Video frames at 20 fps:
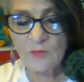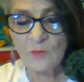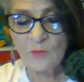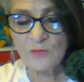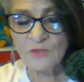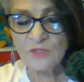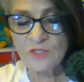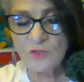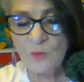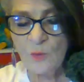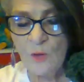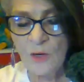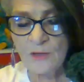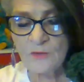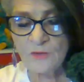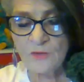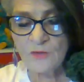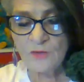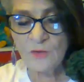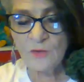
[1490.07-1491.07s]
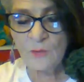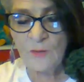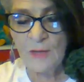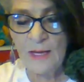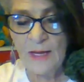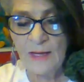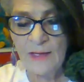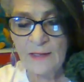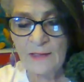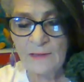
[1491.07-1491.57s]
or squandered
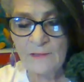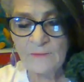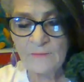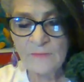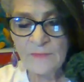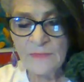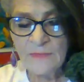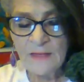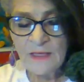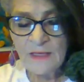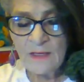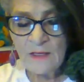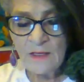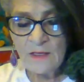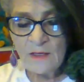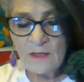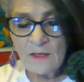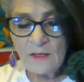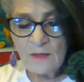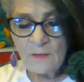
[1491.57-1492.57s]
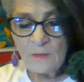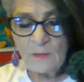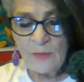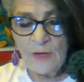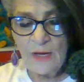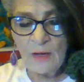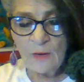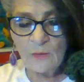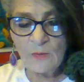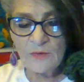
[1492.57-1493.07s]
away,
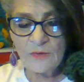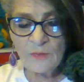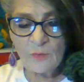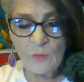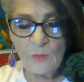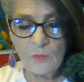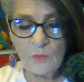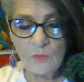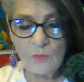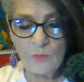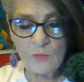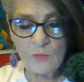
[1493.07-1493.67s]
but with